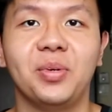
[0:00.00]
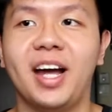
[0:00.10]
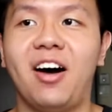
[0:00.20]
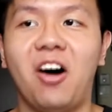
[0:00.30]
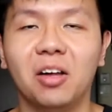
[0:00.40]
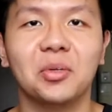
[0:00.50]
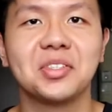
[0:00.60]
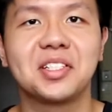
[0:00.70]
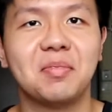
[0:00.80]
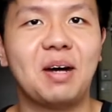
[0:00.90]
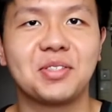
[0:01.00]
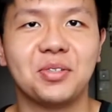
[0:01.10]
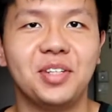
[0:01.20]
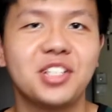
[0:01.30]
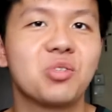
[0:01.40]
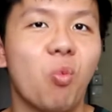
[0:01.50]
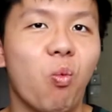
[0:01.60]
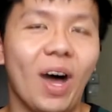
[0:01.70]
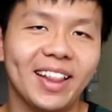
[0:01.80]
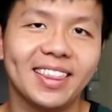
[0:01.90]
We are almost about to reach
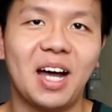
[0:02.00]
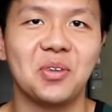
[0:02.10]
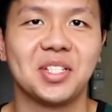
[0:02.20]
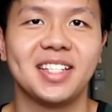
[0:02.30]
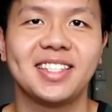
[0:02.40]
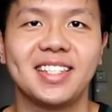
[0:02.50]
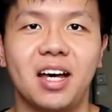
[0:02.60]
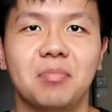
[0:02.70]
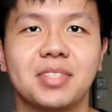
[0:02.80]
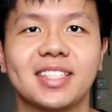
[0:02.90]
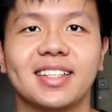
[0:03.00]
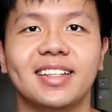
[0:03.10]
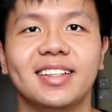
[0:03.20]
1,000 subs.